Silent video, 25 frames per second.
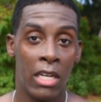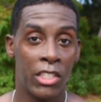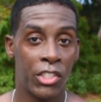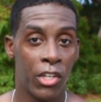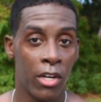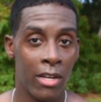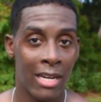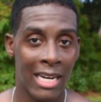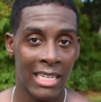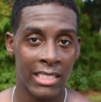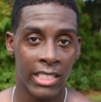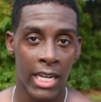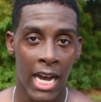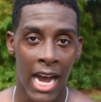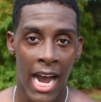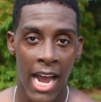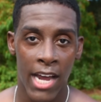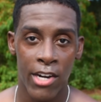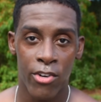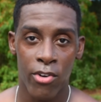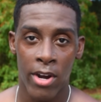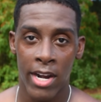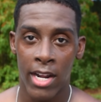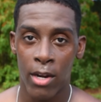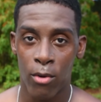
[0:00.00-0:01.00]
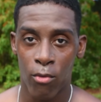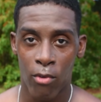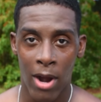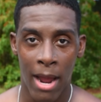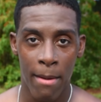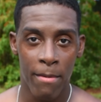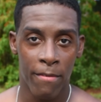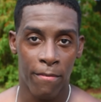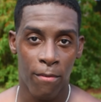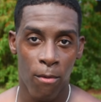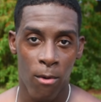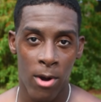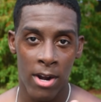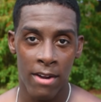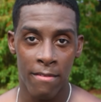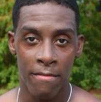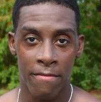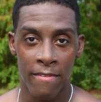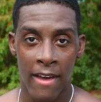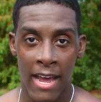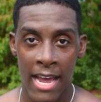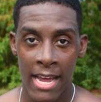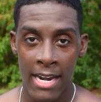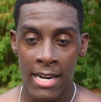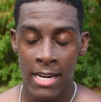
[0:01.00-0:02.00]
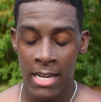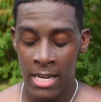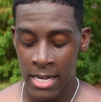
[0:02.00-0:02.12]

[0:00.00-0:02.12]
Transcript: sure you guys are hydrating right before an event,